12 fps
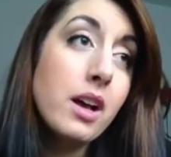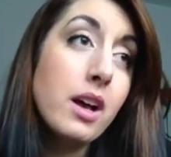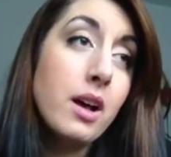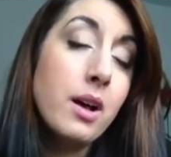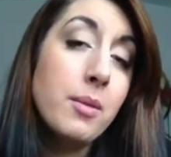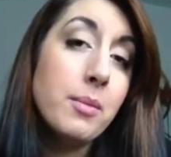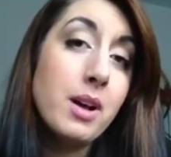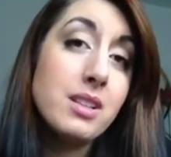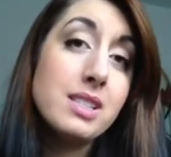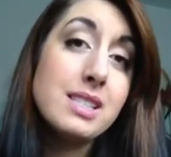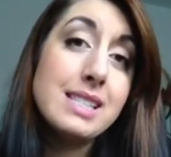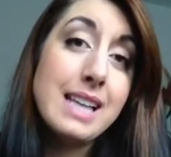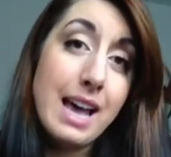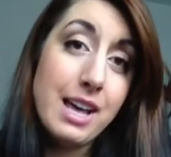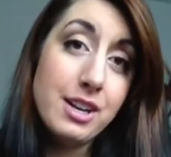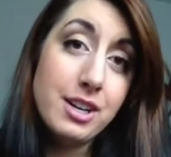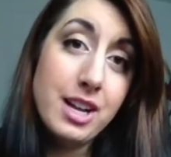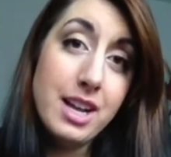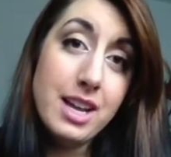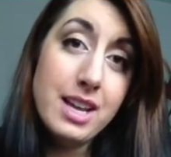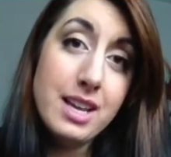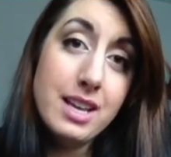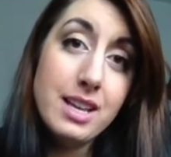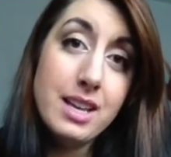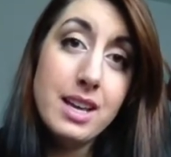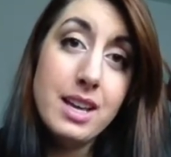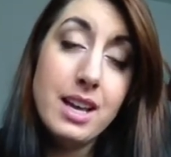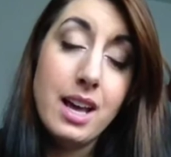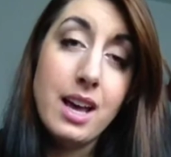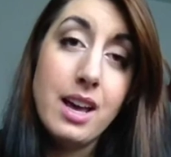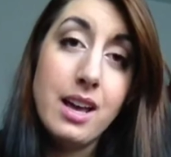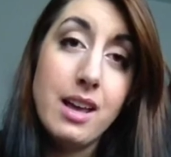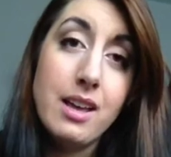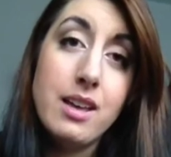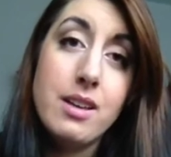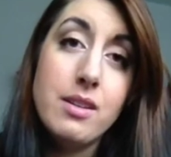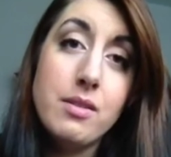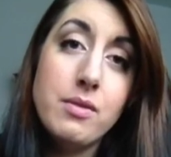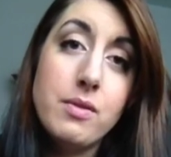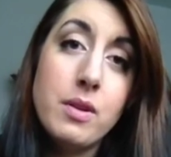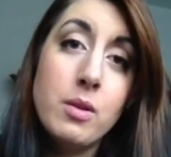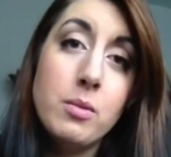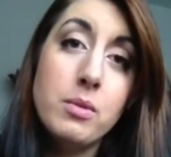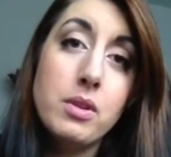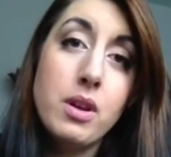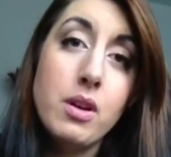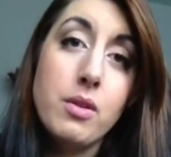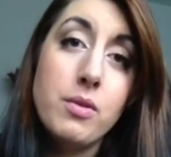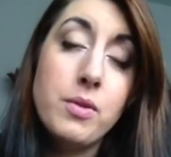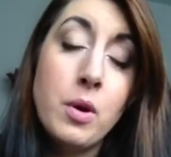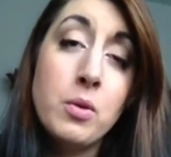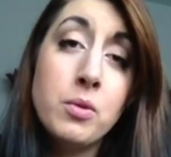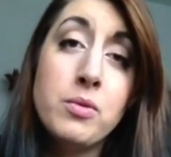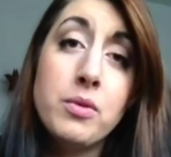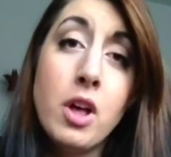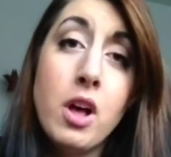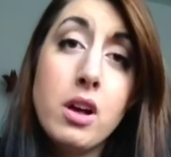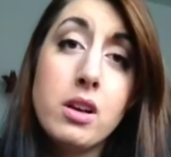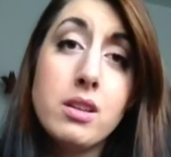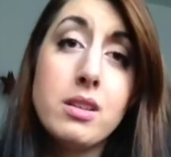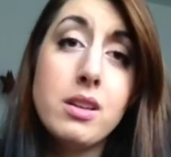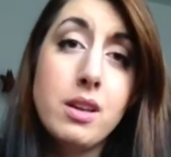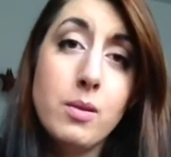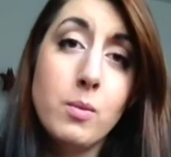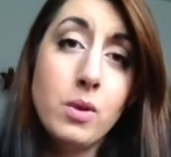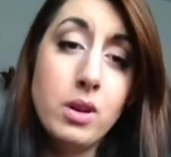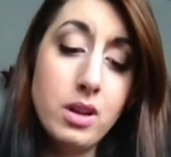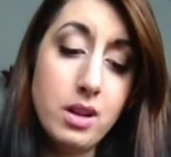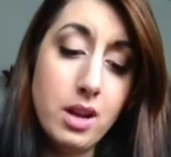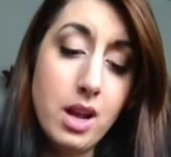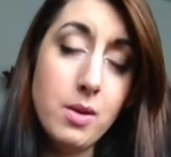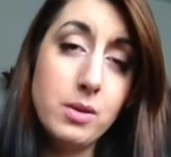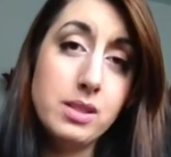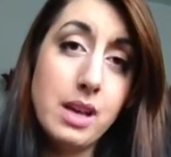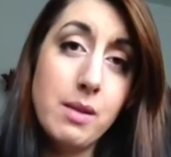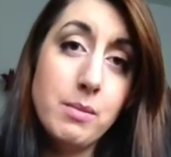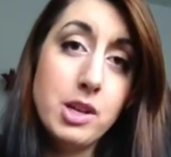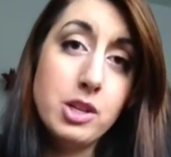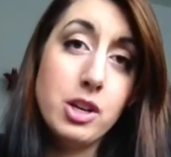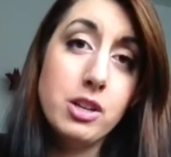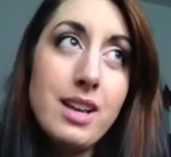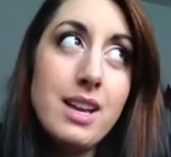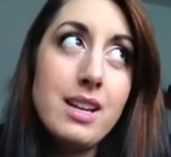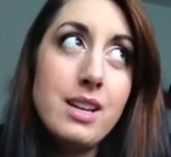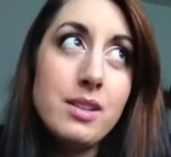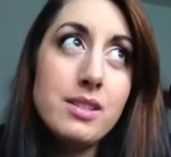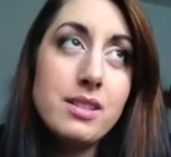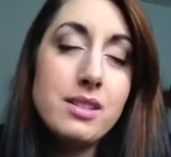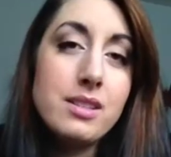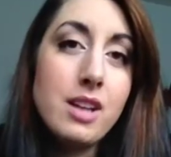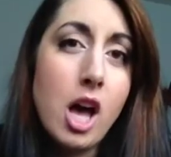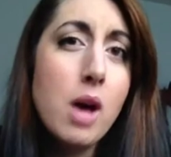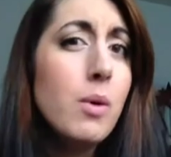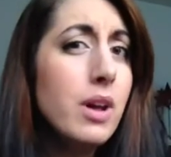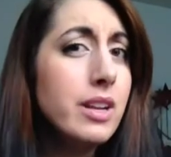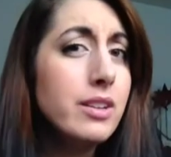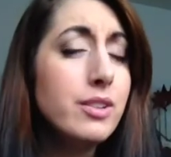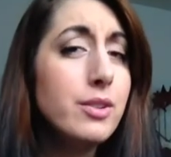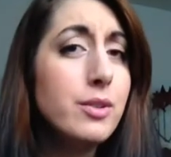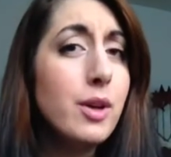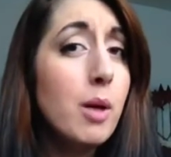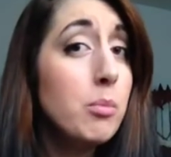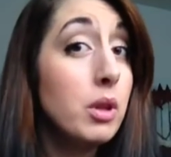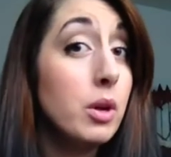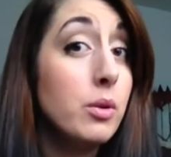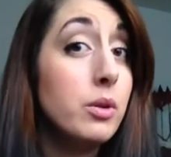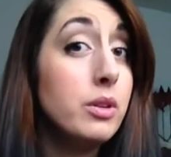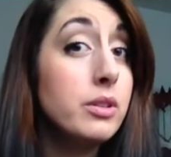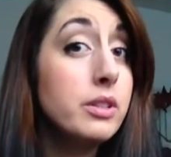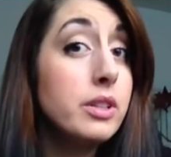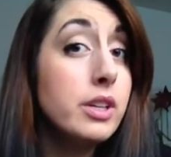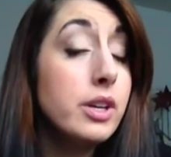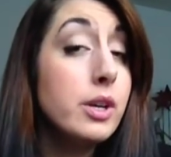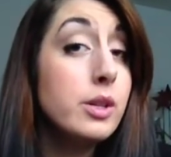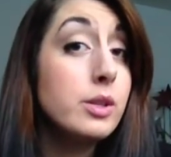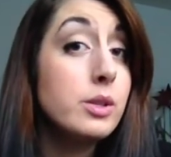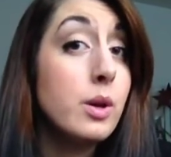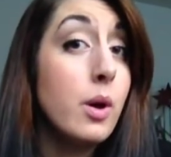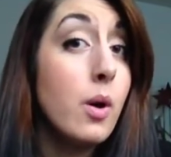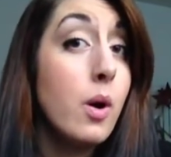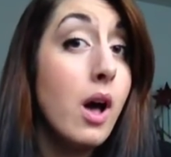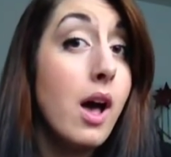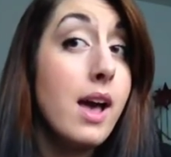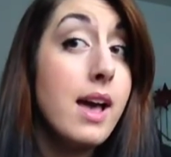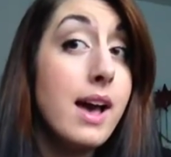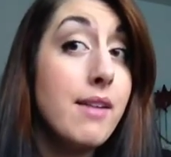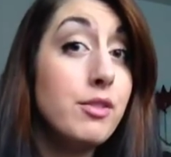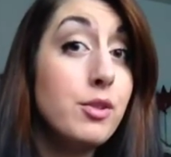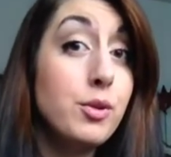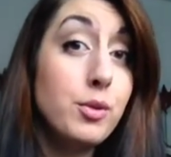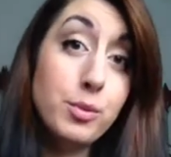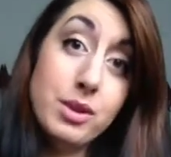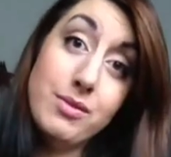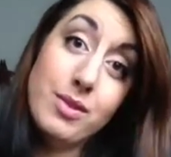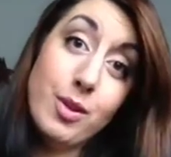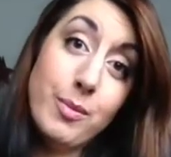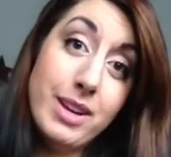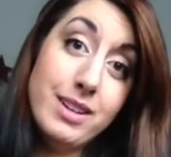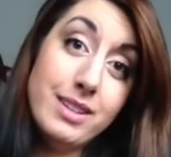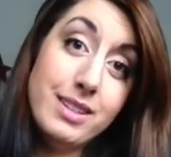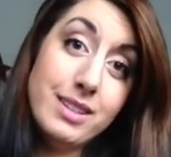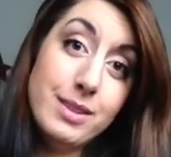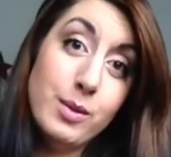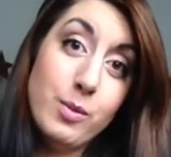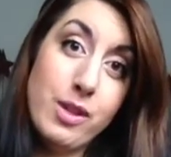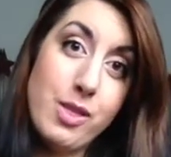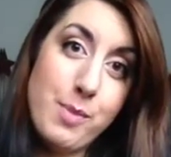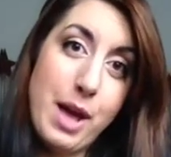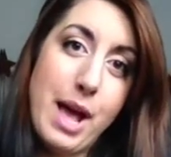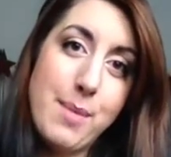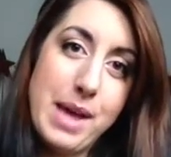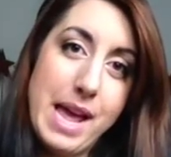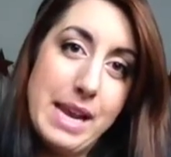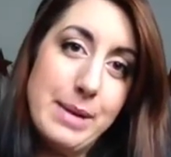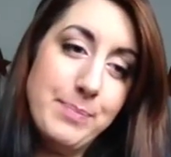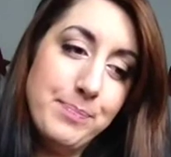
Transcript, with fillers: Um, on Saturday I filmed a phone vlog when I was at my church and it's not wanting to upload, so I have to refilm it with my iPad.